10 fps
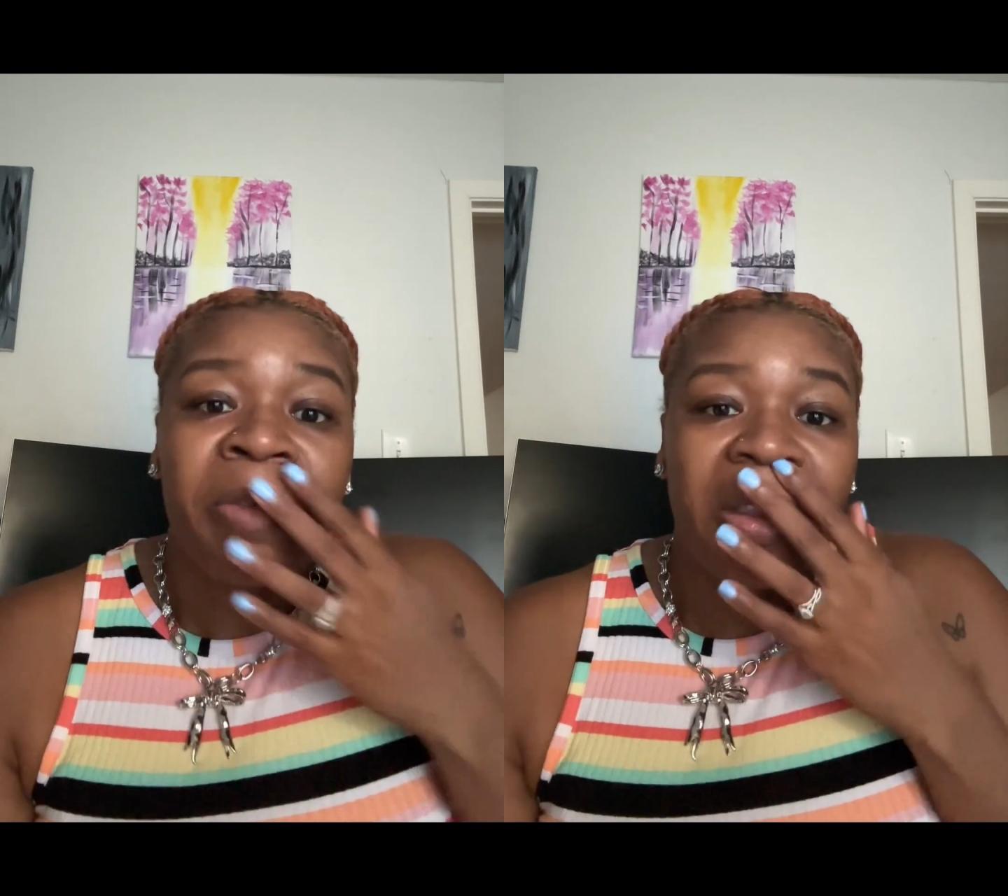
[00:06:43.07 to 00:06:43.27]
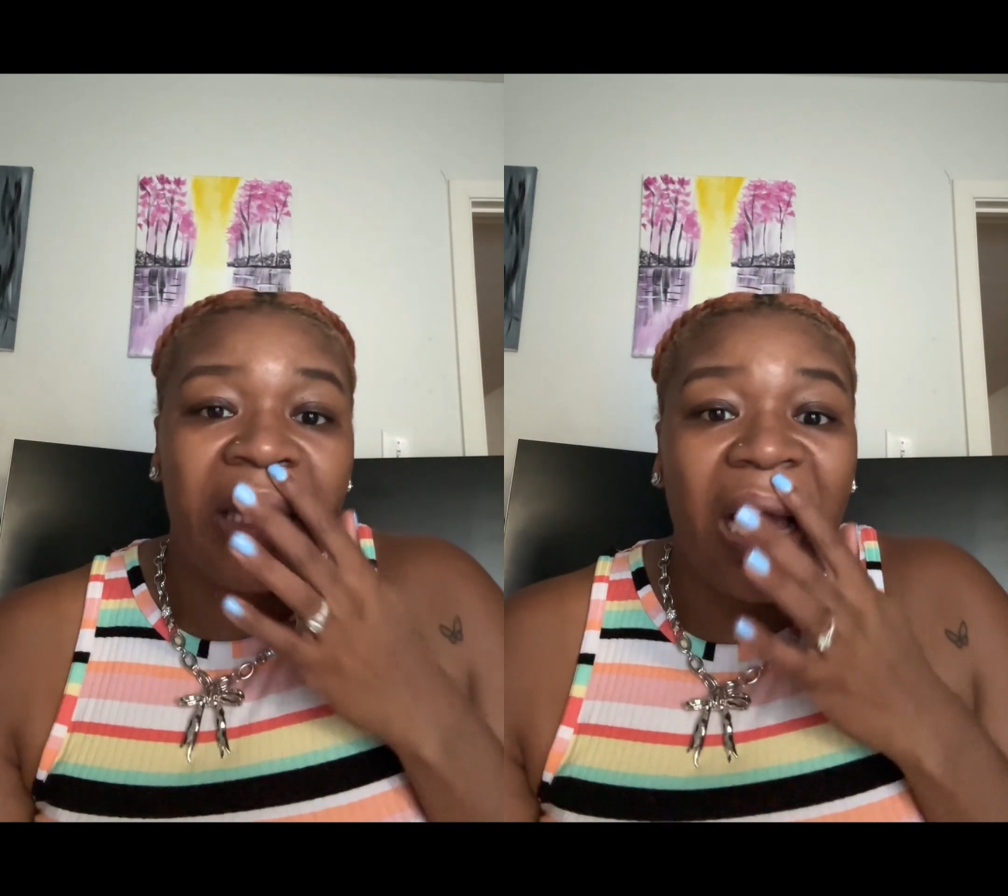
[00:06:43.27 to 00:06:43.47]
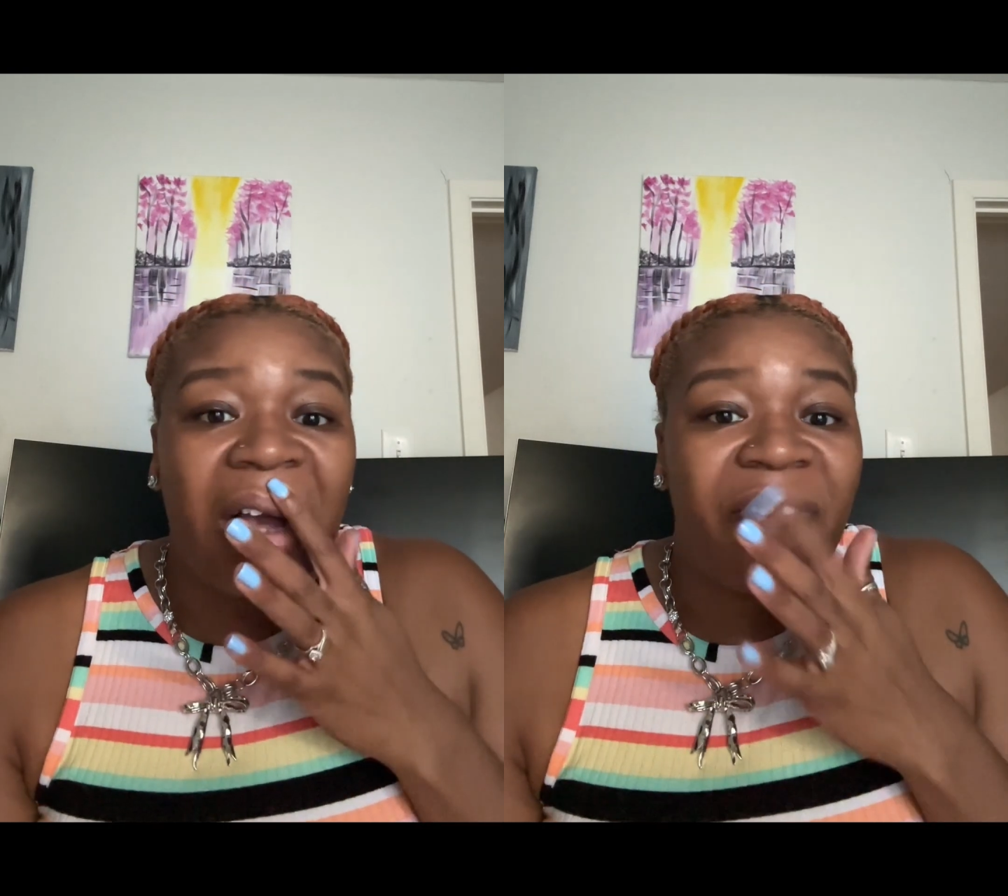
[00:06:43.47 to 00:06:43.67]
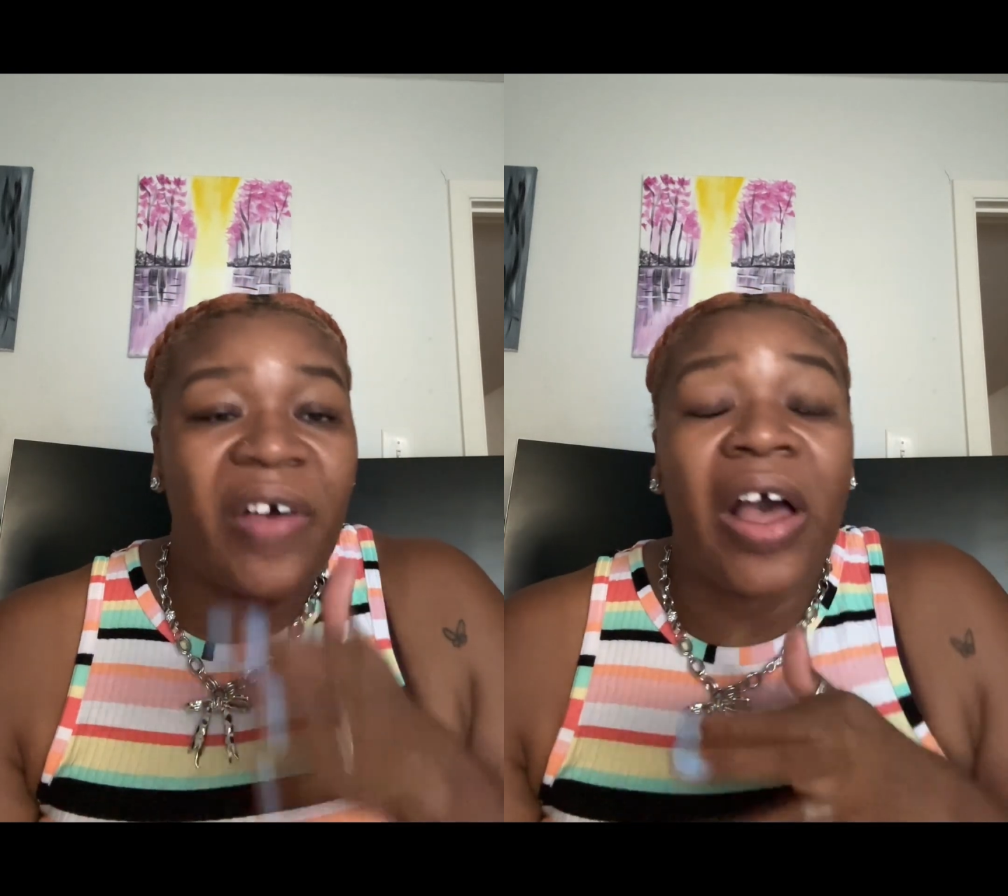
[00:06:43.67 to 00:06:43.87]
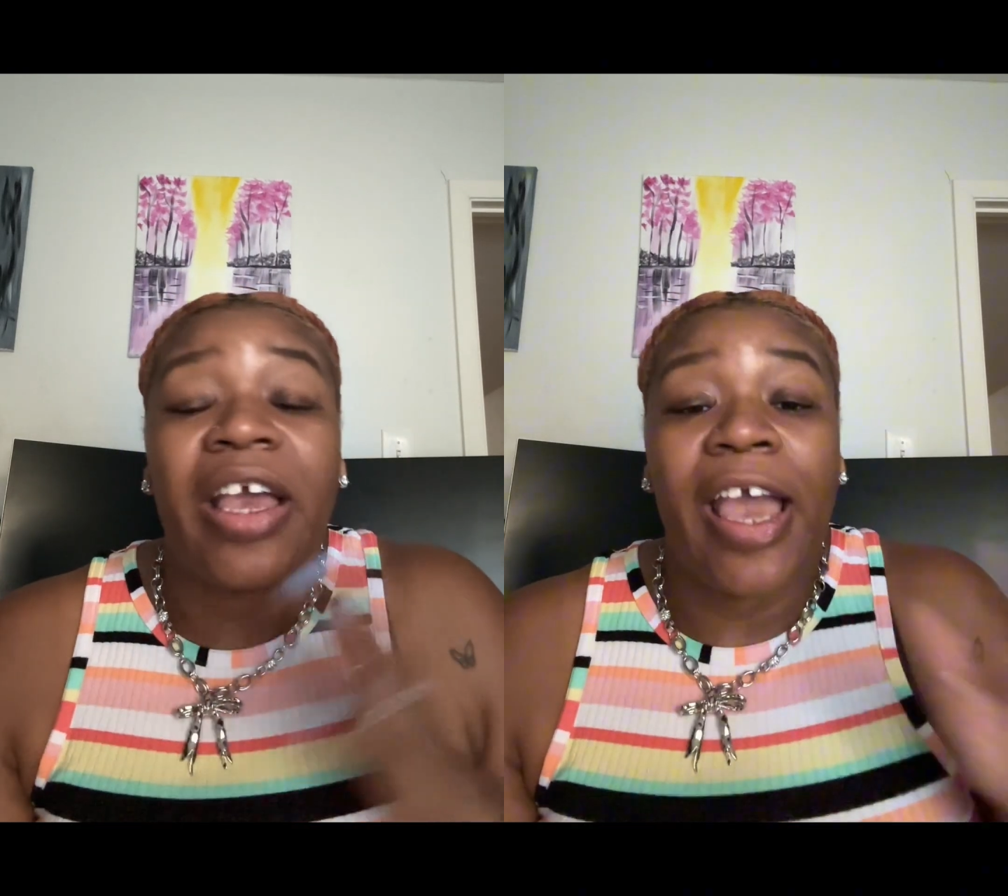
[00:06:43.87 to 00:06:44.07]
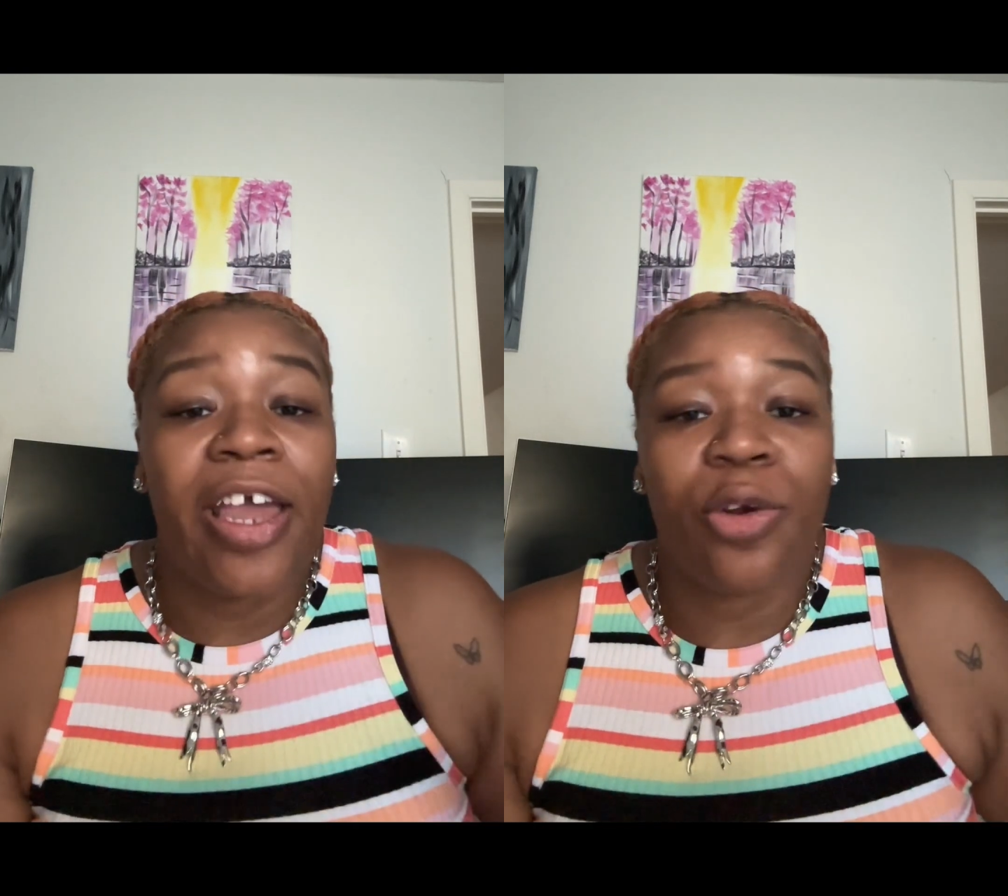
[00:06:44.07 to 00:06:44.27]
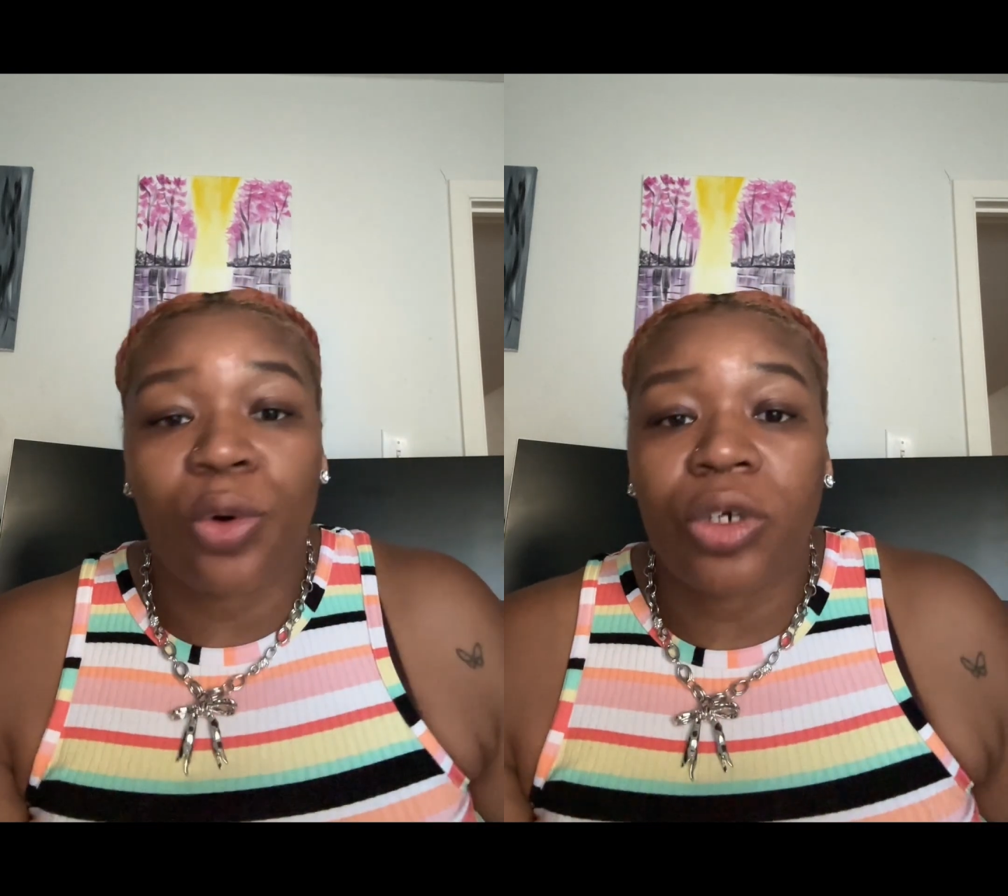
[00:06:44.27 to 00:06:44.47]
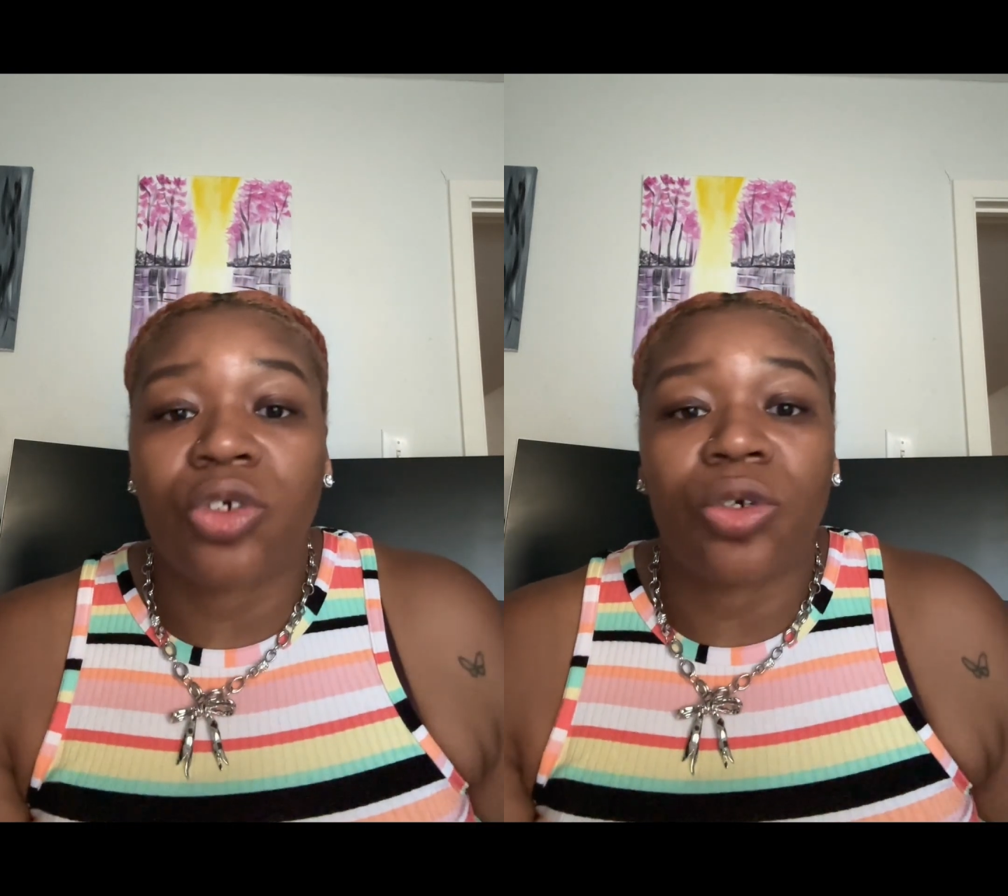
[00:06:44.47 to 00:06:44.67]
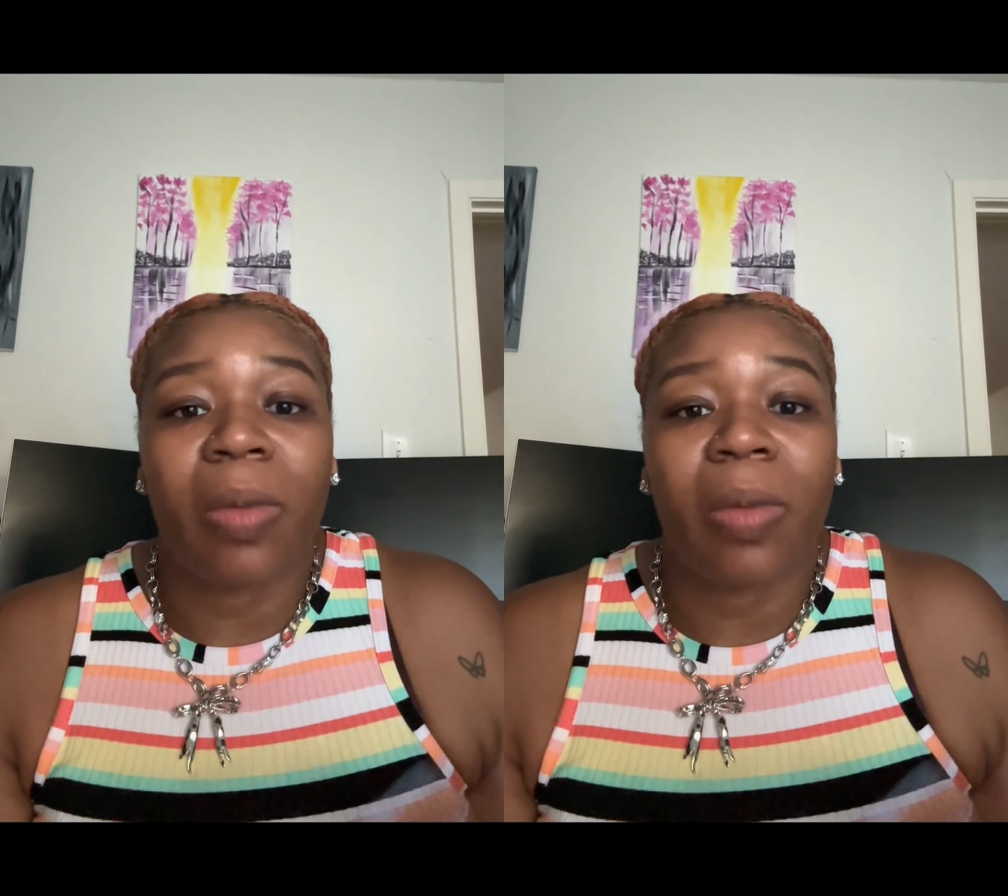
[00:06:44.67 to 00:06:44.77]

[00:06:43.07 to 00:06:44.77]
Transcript: that I could find at Nordstrom.